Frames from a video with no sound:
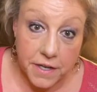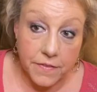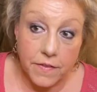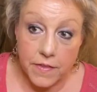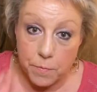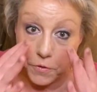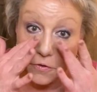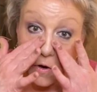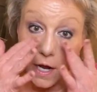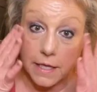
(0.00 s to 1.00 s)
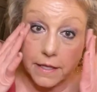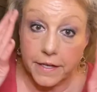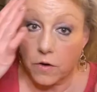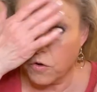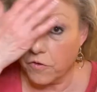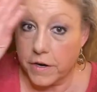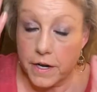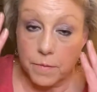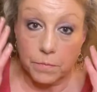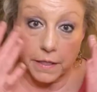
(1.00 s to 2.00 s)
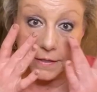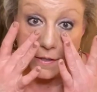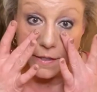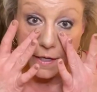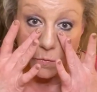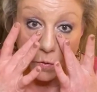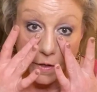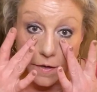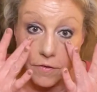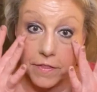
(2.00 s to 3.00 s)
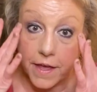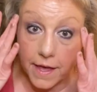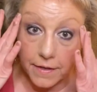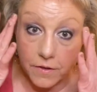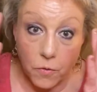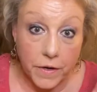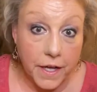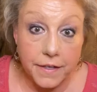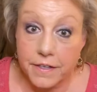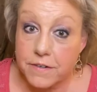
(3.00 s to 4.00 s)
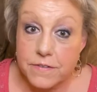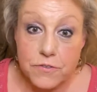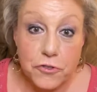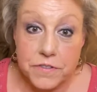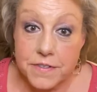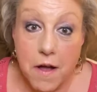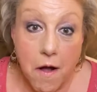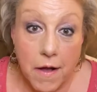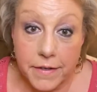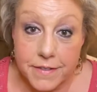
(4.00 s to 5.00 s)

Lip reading: And then they put their highlight over it and blend it, and whatever they had going on here is just gone.